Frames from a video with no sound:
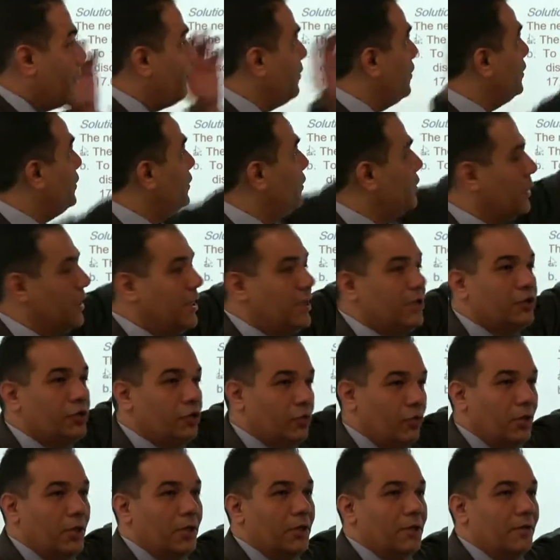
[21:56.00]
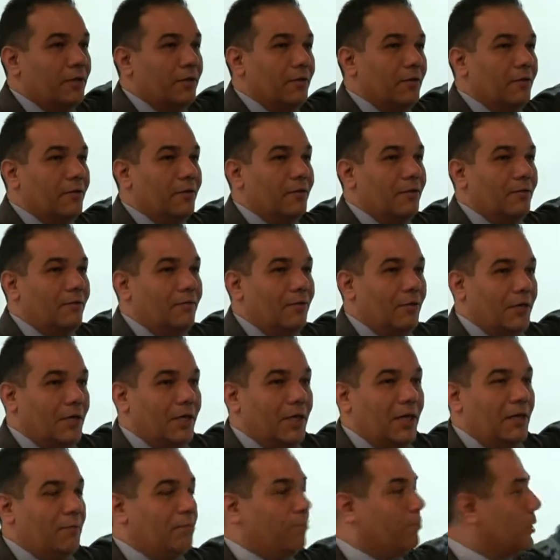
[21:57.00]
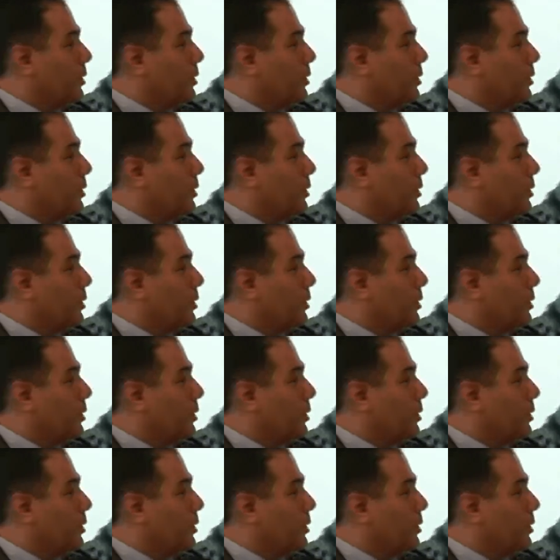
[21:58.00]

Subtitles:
this is easy one. Okay,